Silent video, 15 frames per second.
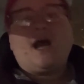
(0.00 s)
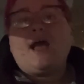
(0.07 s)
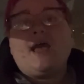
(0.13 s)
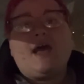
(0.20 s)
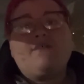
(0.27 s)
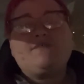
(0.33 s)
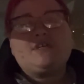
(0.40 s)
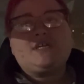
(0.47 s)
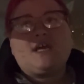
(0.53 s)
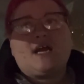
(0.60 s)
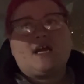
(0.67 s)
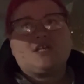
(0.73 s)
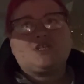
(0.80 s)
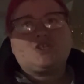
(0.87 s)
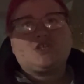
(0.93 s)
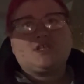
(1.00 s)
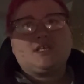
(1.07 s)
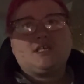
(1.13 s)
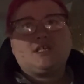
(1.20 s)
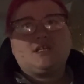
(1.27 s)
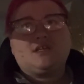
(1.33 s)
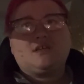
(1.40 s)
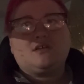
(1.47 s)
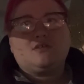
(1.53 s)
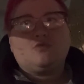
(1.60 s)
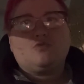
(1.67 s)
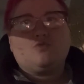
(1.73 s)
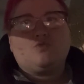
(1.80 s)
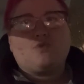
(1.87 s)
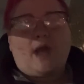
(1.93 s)
I haven't actually
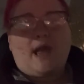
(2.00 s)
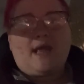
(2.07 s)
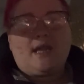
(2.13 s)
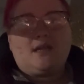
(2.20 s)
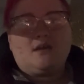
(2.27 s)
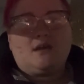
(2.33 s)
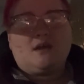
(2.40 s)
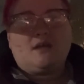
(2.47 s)
read,